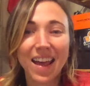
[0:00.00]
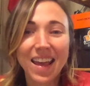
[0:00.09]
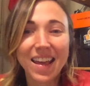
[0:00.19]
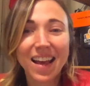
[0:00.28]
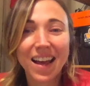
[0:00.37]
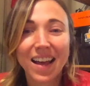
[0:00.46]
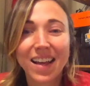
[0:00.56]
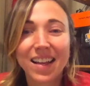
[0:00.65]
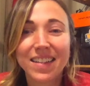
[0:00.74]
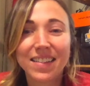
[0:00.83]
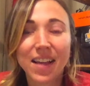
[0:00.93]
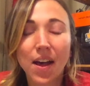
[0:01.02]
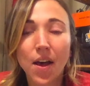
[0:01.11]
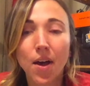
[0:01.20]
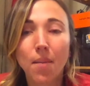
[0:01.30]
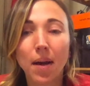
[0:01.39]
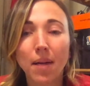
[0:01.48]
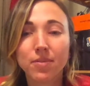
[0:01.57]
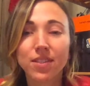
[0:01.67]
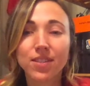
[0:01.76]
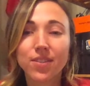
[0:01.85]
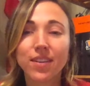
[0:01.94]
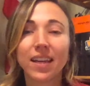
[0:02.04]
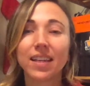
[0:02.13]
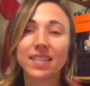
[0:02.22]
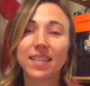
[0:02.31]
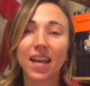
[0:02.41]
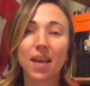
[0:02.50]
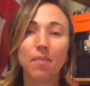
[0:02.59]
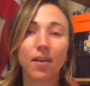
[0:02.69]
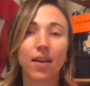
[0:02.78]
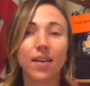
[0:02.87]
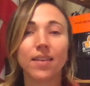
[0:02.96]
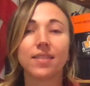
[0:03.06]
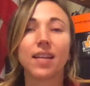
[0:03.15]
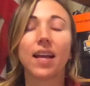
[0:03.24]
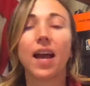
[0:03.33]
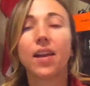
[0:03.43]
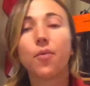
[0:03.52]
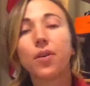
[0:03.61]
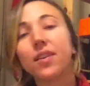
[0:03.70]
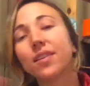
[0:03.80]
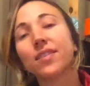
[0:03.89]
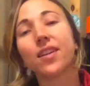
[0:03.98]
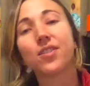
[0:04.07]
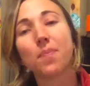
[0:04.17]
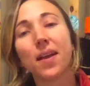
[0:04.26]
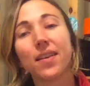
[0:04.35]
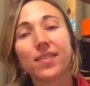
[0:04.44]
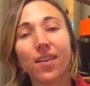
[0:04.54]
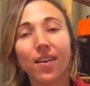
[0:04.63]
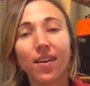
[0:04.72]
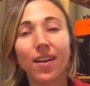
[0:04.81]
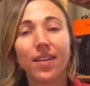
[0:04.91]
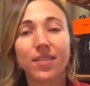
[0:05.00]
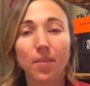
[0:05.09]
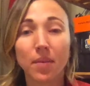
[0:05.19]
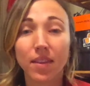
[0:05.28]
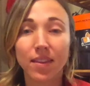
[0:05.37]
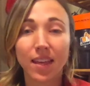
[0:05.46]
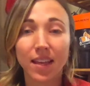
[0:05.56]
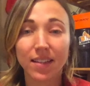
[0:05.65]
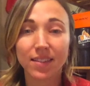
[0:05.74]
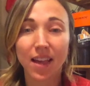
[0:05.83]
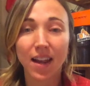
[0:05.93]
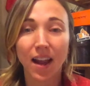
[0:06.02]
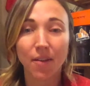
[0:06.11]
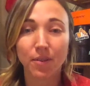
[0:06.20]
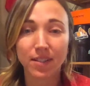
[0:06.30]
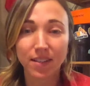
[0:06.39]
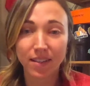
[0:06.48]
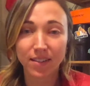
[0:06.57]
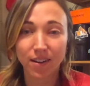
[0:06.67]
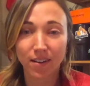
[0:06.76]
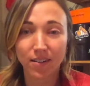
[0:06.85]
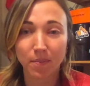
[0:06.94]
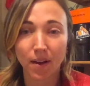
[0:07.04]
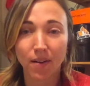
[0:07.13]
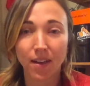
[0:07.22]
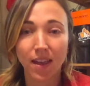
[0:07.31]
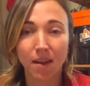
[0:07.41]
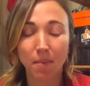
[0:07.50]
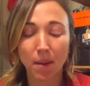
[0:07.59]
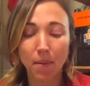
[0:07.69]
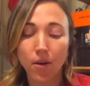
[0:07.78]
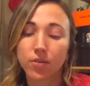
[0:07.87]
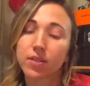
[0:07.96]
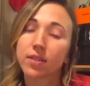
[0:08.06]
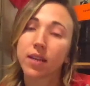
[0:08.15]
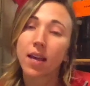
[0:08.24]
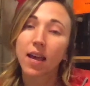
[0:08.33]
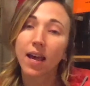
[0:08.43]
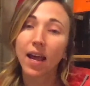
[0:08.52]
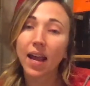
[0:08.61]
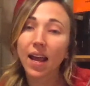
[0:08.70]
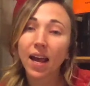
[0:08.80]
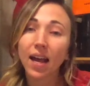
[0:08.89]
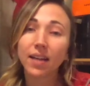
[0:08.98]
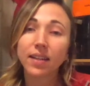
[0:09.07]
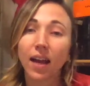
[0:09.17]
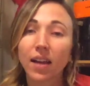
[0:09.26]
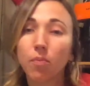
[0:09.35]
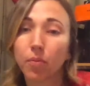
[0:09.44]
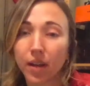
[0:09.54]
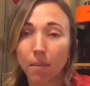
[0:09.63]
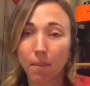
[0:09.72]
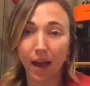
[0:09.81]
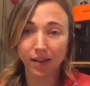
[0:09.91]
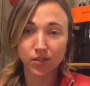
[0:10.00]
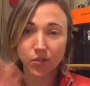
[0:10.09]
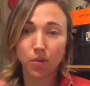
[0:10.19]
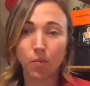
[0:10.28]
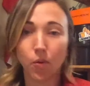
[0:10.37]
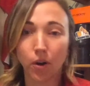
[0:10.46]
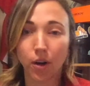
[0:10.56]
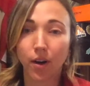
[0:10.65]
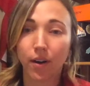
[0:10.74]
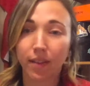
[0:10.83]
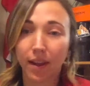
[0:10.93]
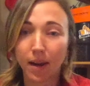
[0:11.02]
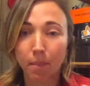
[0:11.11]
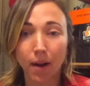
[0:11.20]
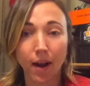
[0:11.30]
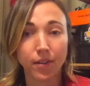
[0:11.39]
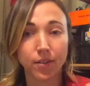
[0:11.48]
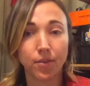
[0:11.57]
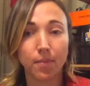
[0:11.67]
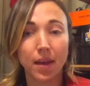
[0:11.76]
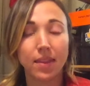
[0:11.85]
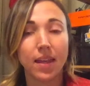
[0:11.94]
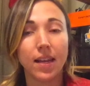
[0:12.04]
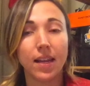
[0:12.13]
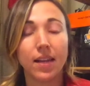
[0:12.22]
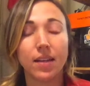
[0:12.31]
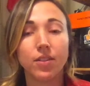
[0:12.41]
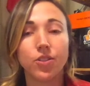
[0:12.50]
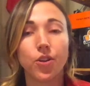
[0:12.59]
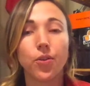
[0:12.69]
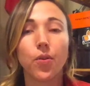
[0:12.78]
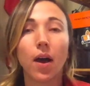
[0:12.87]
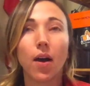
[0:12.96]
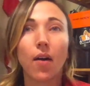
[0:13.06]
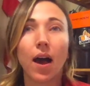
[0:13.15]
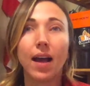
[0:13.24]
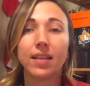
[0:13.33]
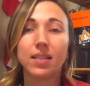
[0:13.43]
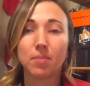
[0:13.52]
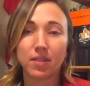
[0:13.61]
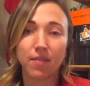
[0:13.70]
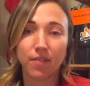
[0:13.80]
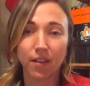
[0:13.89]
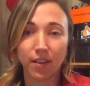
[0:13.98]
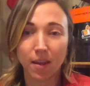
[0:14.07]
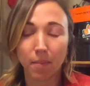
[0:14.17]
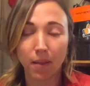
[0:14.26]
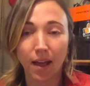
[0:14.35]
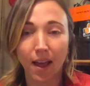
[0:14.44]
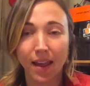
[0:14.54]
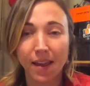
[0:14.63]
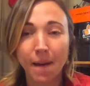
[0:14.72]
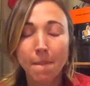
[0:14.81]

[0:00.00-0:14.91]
Hey guys, I'm just tuning in today because I kind of wanted to touch base on some of the things that I recently talked about in my posts and kind of bring it back to a more like practical method and show you how I specifically apply